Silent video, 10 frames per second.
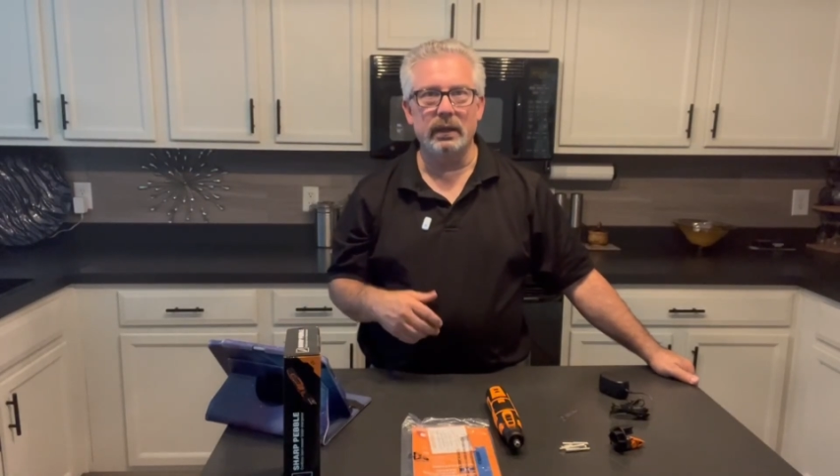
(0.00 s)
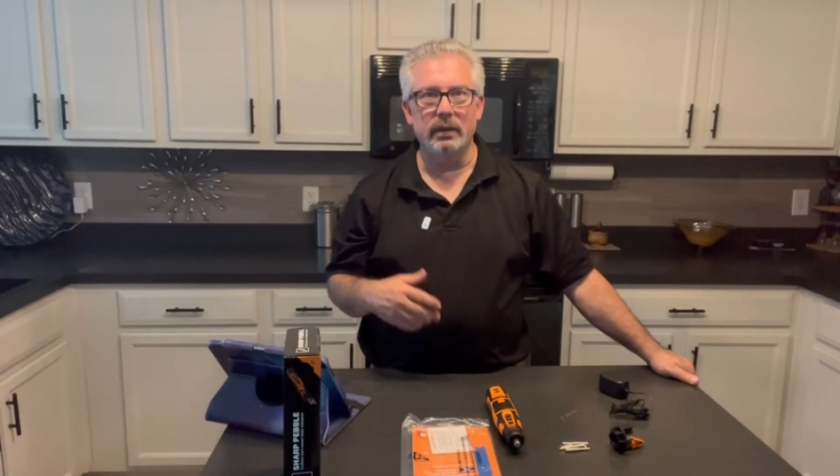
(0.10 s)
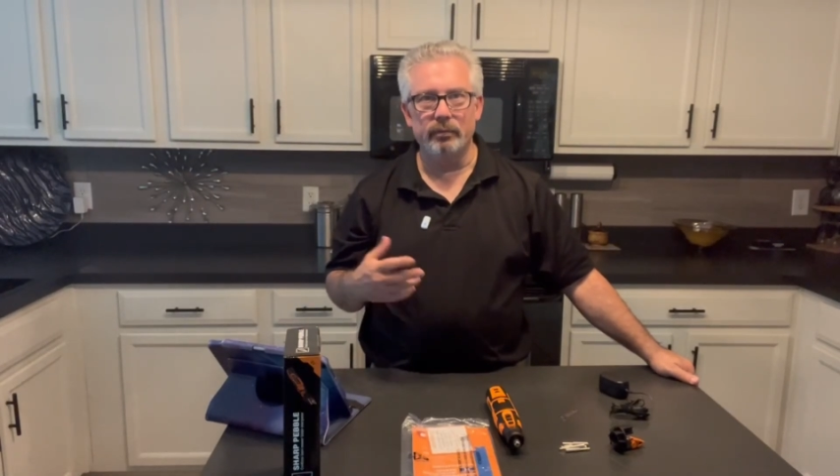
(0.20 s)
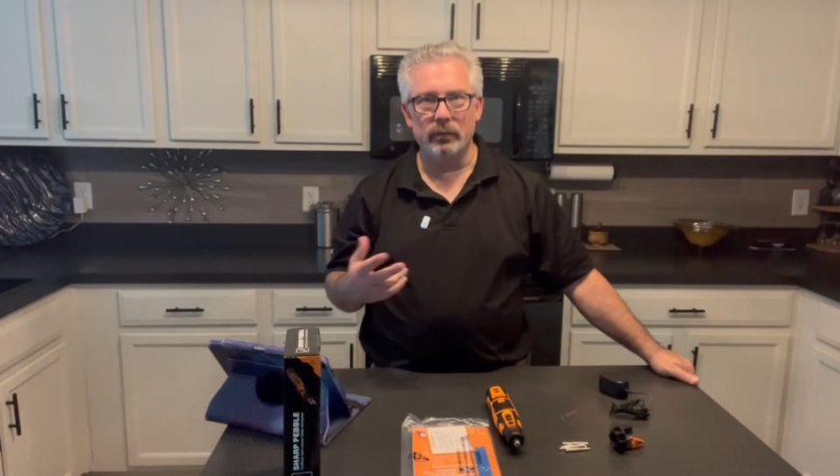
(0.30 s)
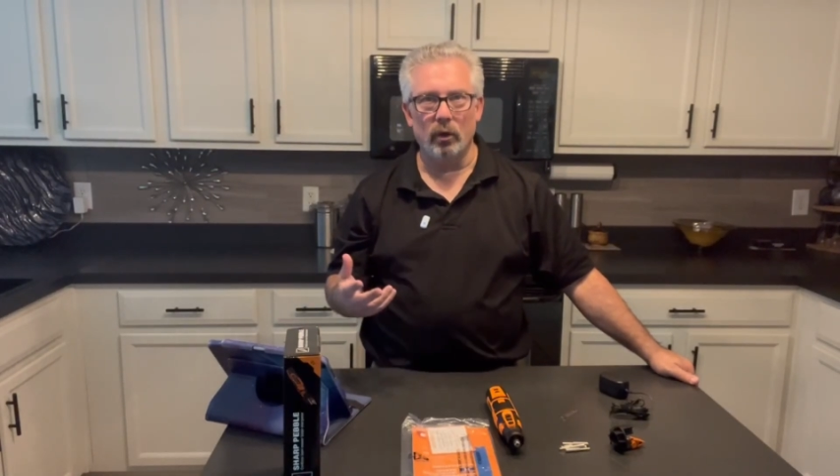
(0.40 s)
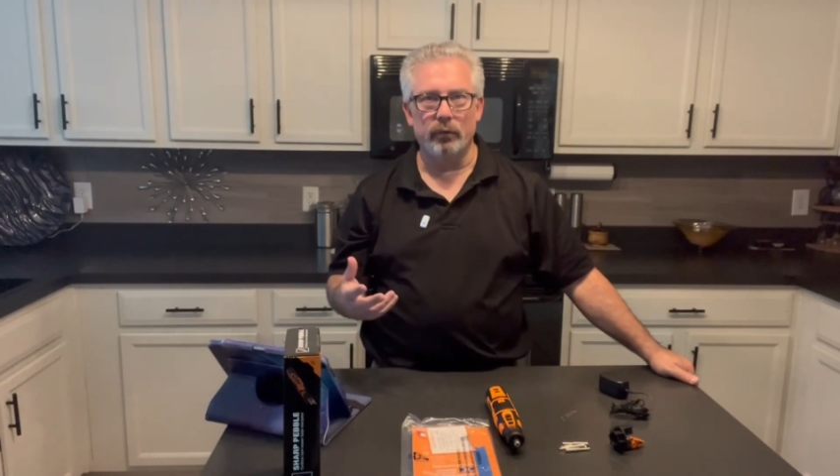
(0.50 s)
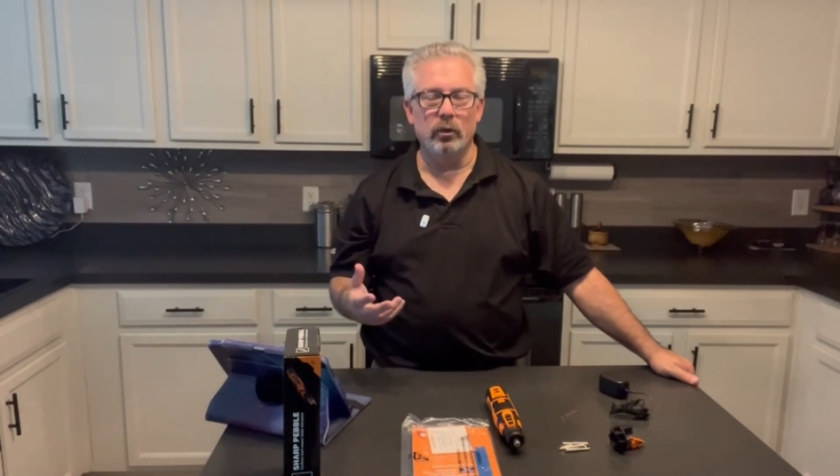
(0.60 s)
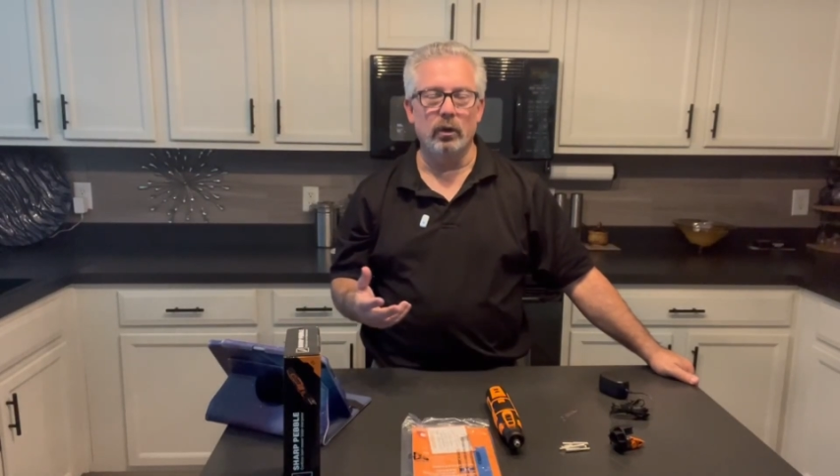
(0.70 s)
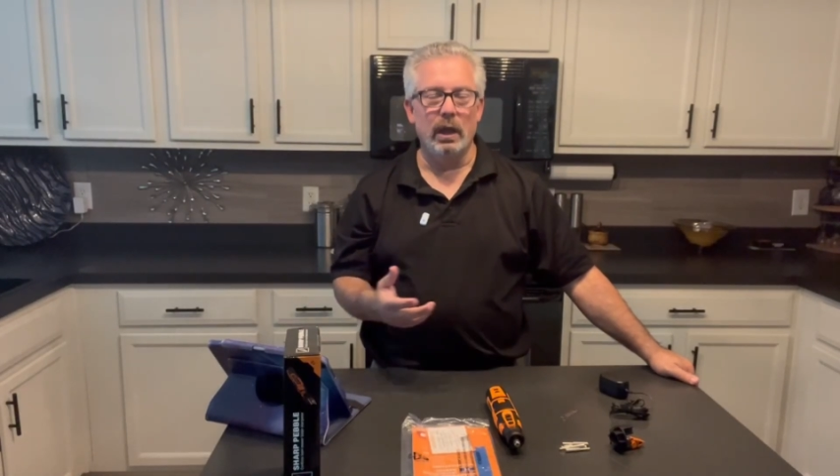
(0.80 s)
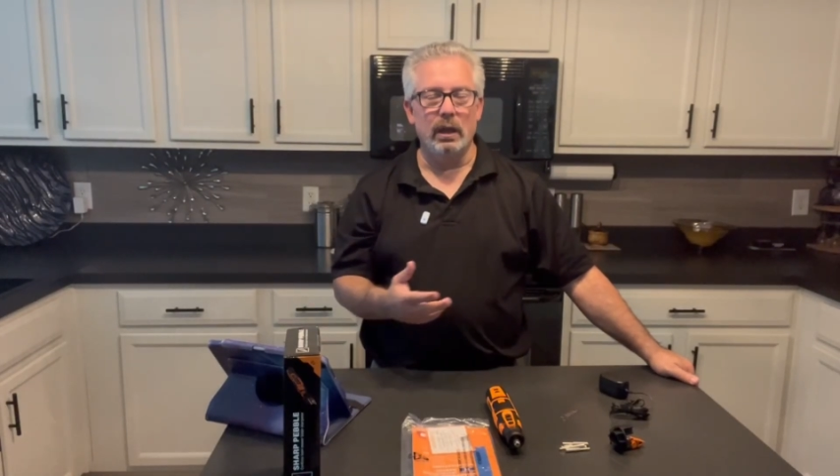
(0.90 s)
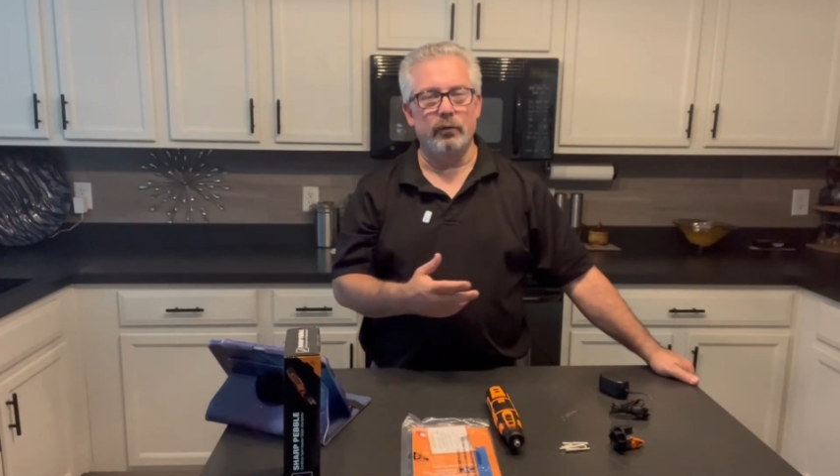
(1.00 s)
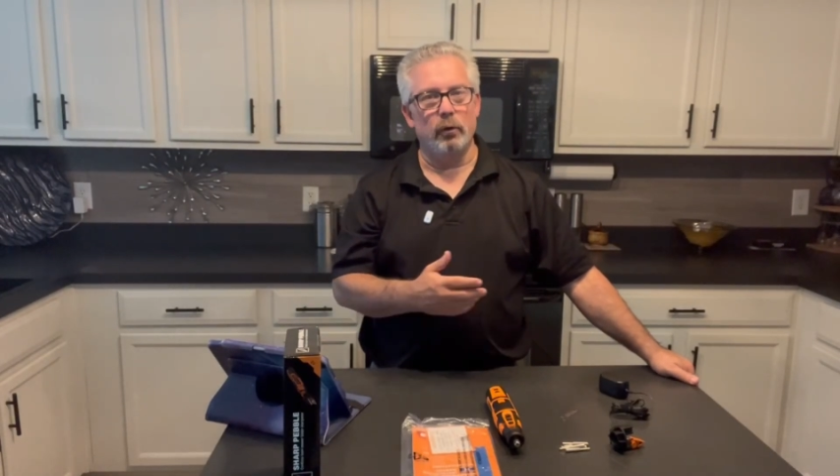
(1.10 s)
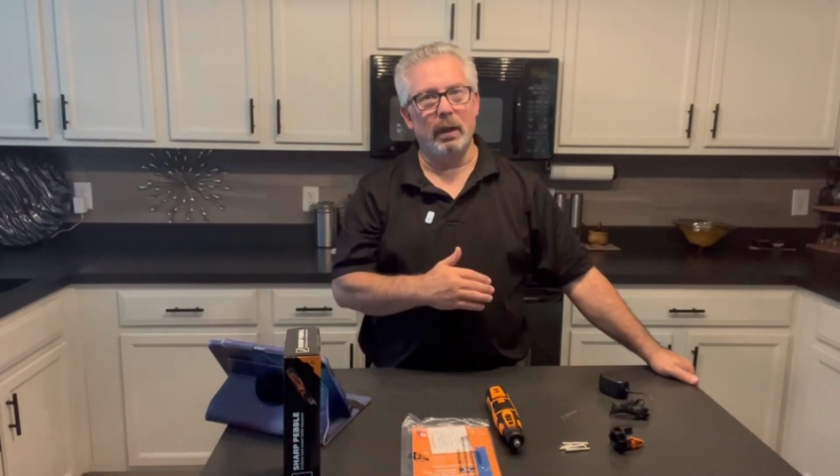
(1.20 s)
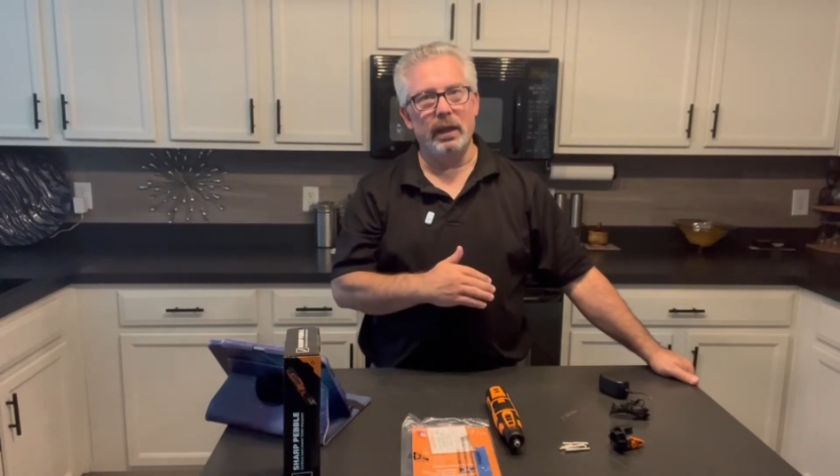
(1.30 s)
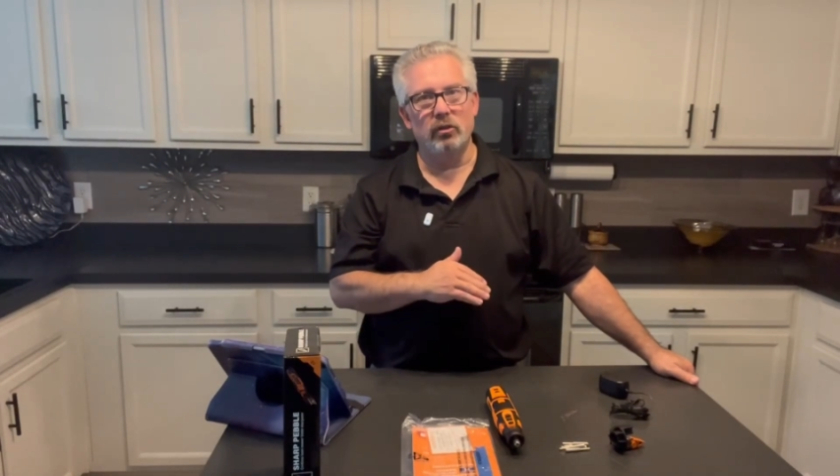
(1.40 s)
And so if
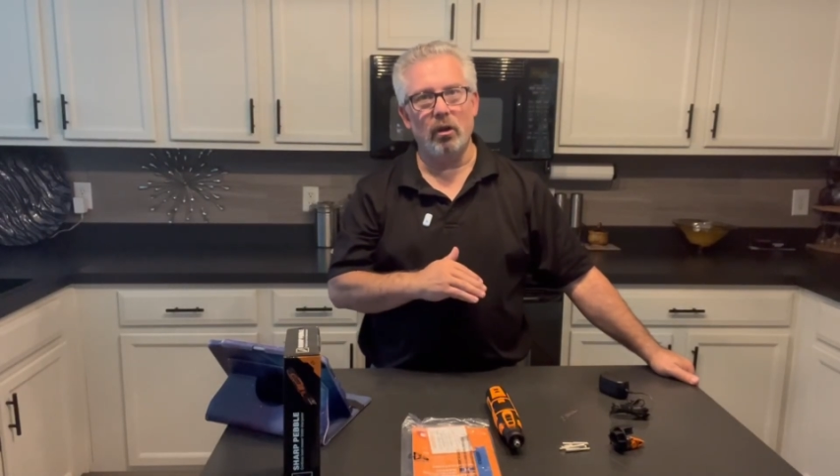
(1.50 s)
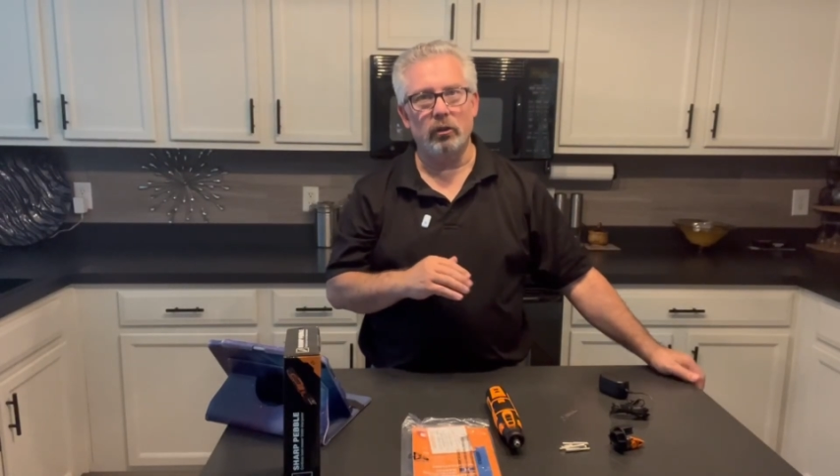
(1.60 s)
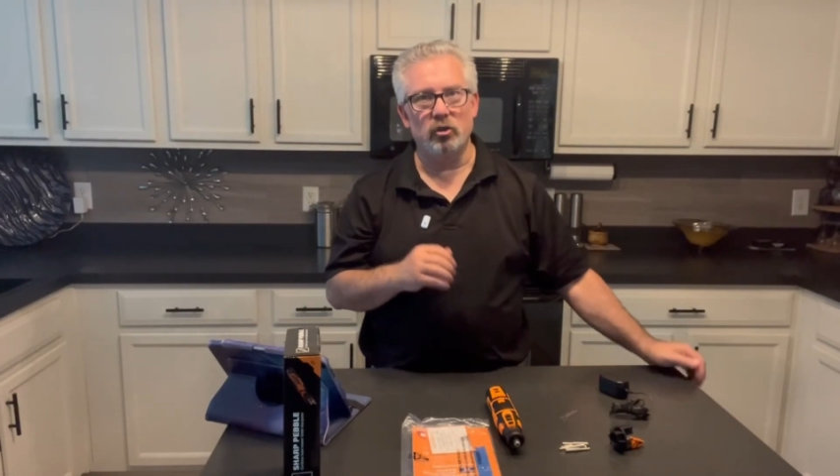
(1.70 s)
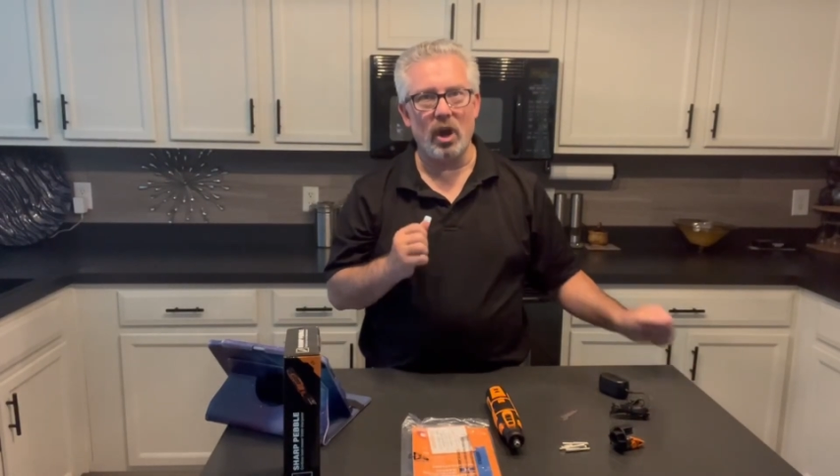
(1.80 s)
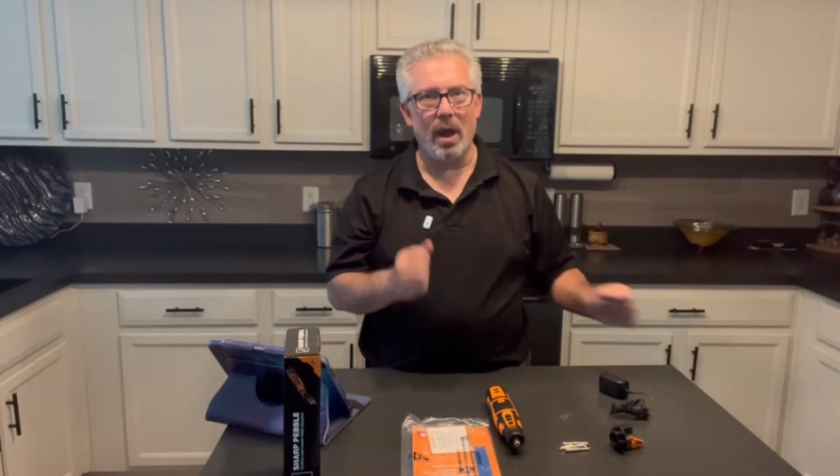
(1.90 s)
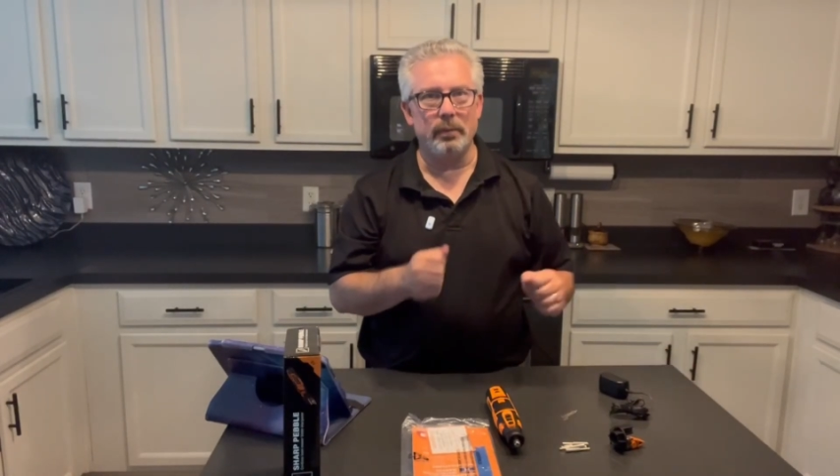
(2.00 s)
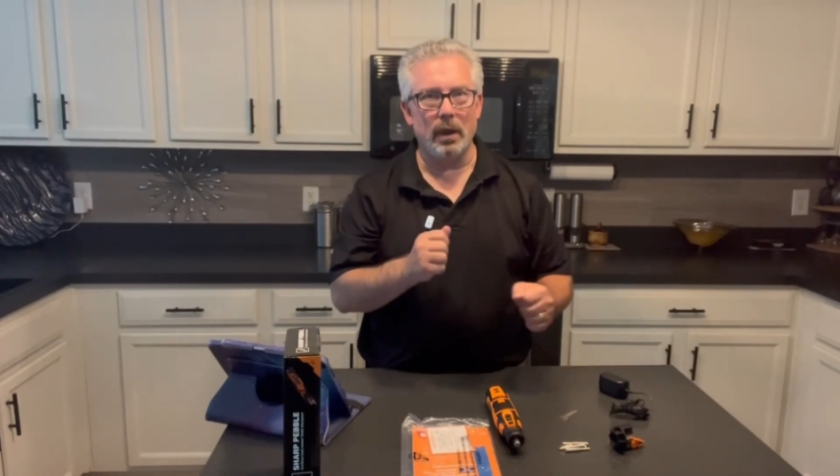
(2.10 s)
your blade's all chopped